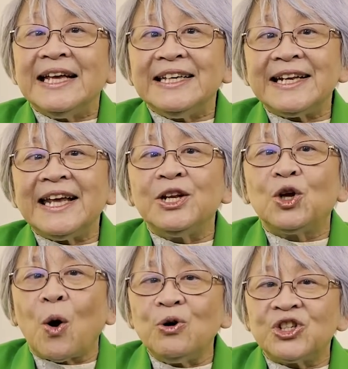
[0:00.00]
Yet in
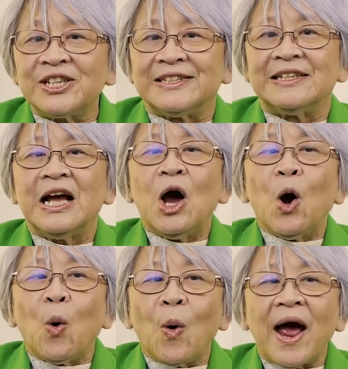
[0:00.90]
Goshen,
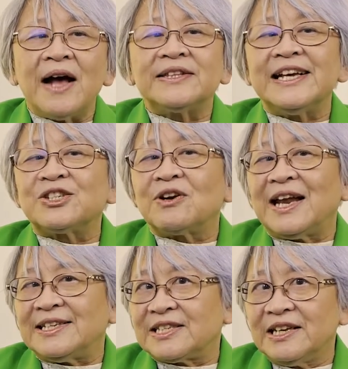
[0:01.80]
where the
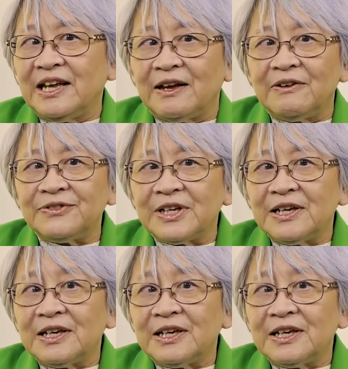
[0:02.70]
Israelites lived,